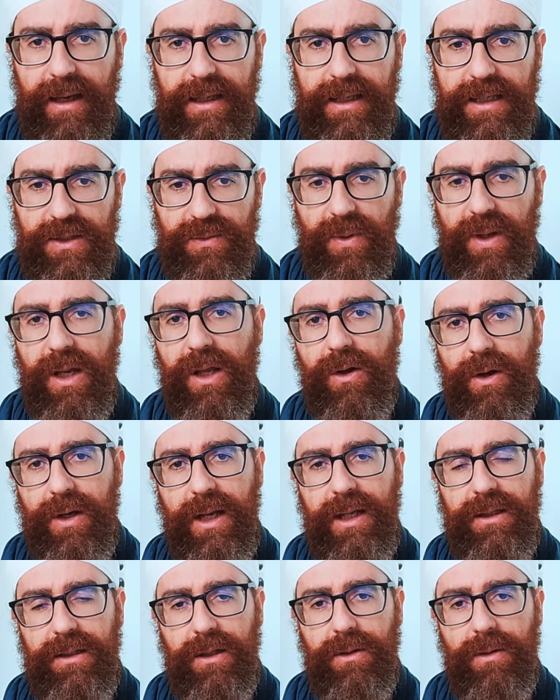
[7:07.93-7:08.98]
is very
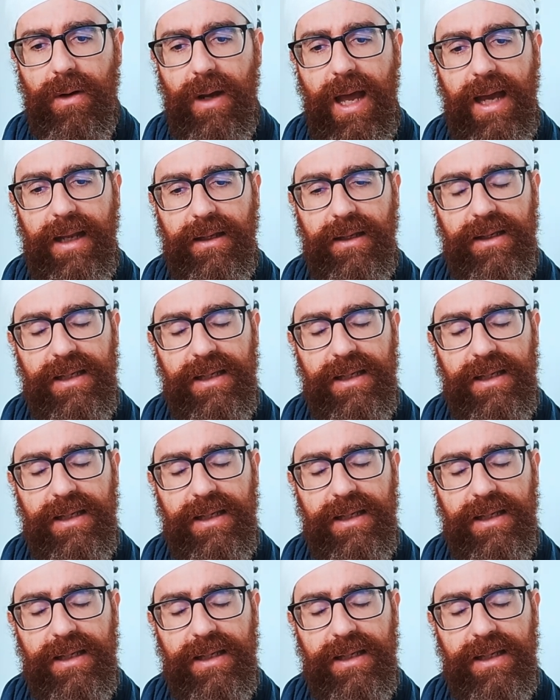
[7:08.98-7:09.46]
connected to light.